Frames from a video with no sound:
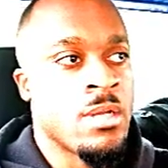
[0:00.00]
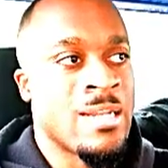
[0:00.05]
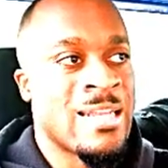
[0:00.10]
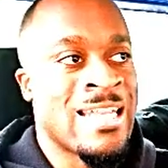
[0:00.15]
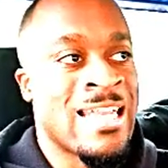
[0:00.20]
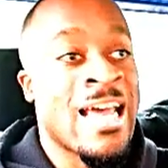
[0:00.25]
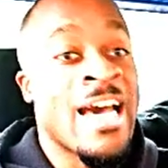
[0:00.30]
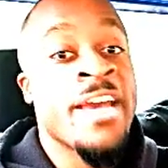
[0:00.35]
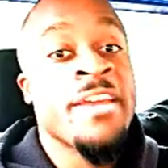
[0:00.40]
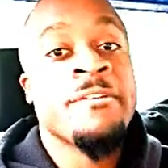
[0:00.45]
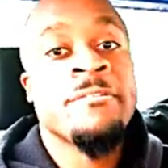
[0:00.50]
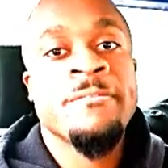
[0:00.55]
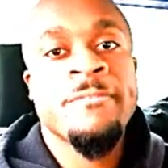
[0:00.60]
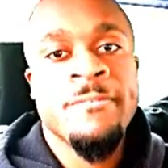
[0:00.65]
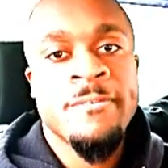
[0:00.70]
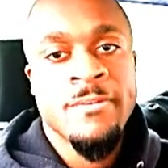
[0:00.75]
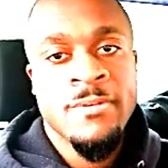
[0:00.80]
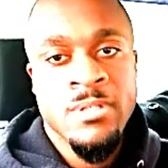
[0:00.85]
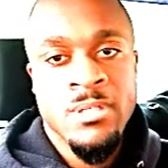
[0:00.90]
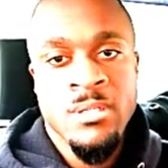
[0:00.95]

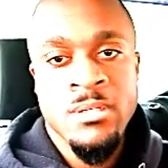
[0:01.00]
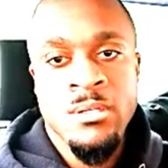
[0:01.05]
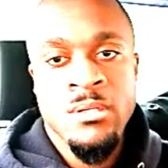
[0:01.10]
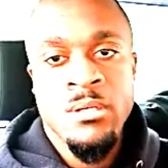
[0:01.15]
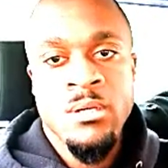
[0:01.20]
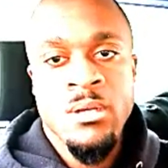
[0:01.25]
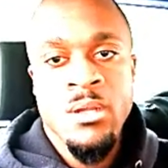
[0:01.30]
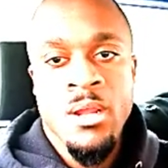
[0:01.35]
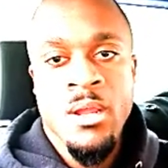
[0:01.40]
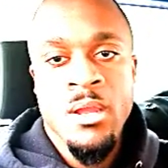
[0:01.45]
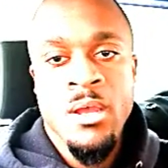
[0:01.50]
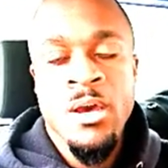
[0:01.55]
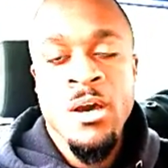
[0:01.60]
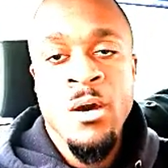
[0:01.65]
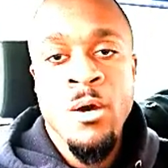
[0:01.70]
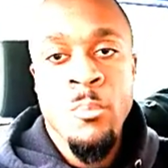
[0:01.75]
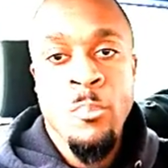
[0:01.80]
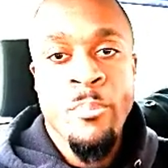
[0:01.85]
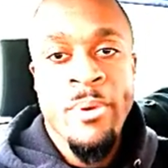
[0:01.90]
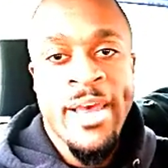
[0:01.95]
life
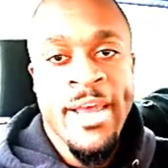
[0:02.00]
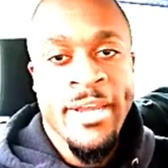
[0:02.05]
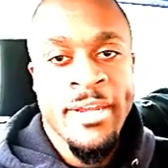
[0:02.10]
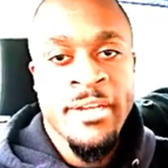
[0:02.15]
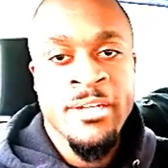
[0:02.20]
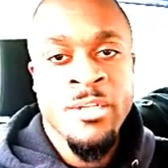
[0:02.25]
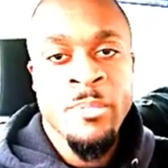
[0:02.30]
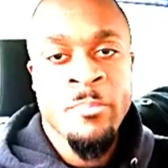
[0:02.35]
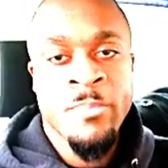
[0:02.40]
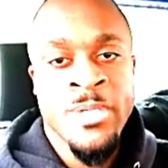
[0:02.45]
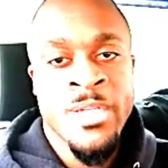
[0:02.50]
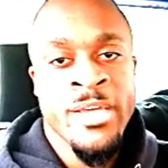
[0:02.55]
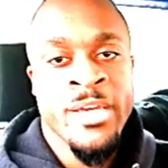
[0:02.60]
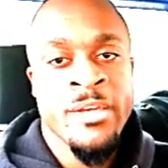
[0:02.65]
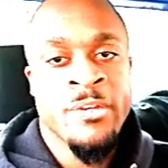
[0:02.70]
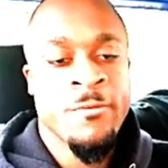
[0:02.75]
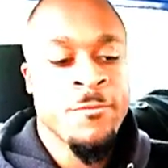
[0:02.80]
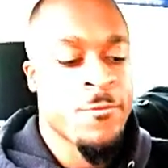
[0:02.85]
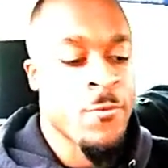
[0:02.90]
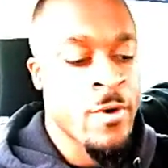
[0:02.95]
come back into
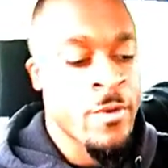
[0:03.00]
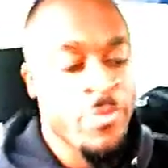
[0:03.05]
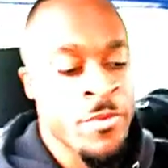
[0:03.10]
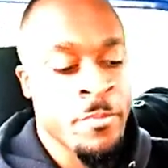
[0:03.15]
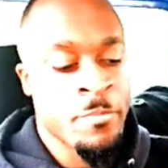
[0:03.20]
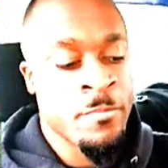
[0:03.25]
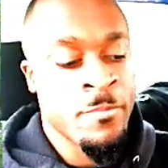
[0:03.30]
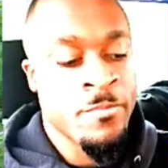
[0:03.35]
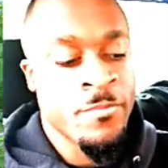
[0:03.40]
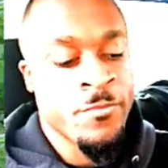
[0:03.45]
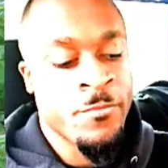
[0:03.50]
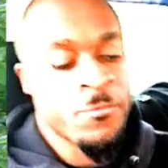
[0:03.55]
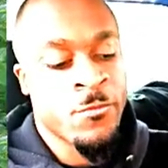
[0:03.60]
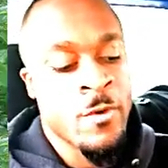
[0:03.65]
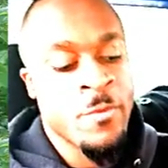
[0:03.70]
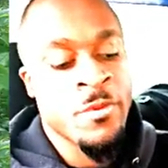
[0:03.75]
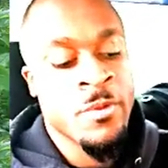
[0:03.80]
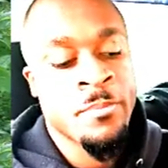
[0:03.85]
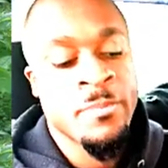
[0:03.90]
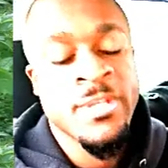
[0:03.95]
play from the
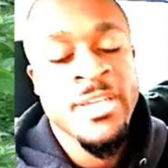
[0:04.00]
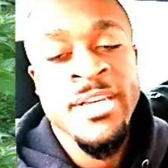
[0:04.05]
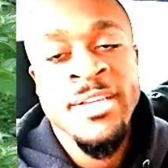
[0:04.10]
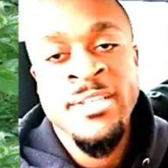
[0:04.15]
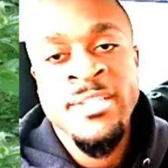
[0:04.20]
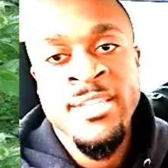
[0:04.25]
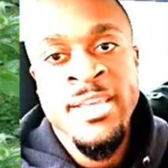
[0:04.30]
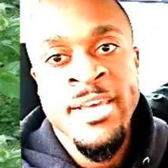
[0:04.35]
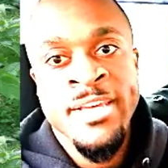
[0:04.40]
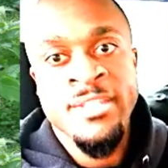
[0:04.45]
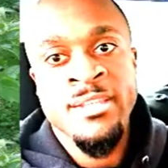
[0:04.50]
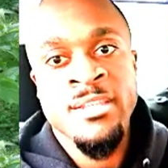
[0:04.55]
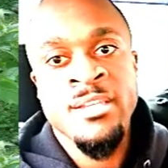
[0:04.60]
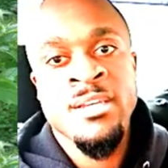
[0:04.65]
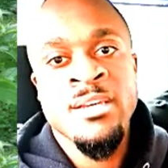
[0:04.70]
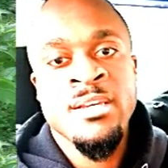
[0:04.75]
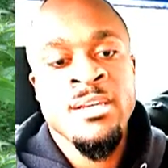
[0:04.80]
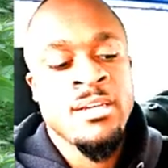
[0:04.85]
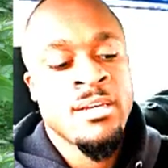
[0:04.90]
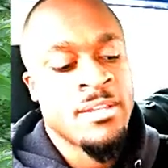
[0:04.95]
place that
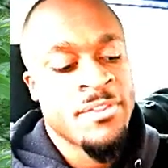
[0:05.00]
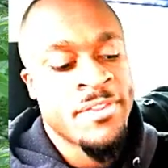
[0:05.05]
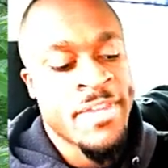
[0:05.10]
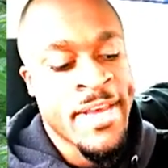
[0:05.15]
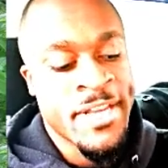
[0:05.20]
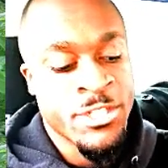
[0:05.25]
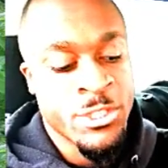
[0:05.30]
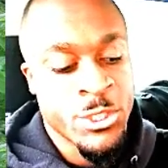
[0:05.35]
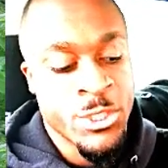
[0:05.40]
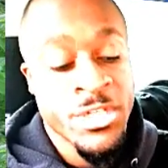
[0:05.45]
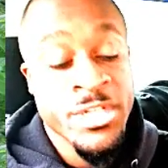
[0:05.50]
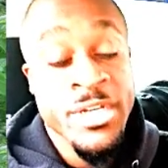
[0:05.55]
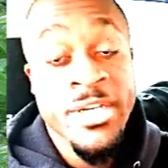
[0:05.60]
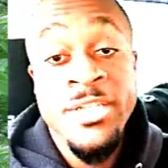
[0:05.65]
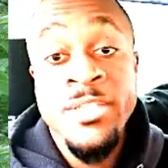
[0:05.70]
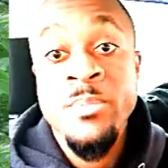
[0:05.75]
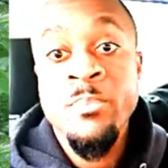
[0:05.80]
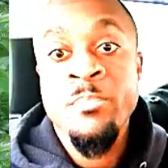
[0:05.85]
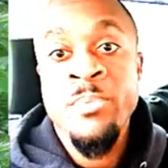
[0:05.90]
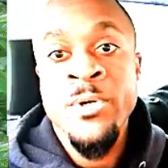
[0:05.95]

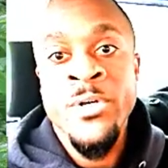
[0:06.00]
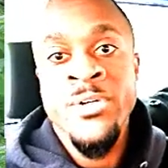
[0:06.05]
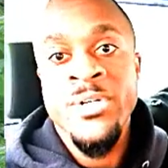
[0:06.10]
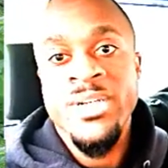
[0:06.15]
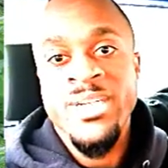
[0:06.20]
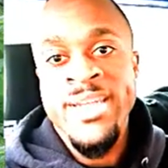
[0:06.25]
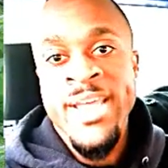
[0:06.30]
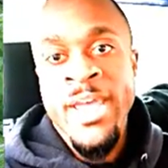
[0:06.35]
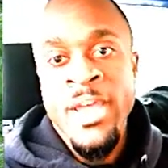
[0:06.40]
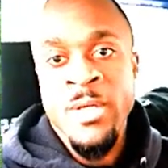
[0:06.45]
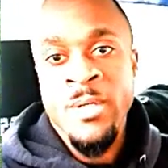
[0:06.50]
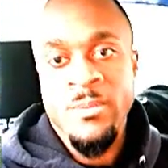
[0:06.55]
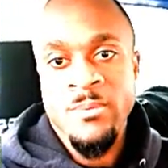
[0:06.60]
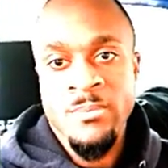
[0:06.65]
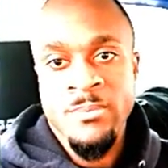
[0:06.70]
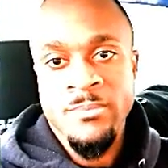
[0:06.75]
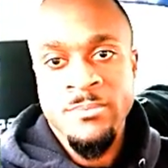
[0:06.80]
just burnt down.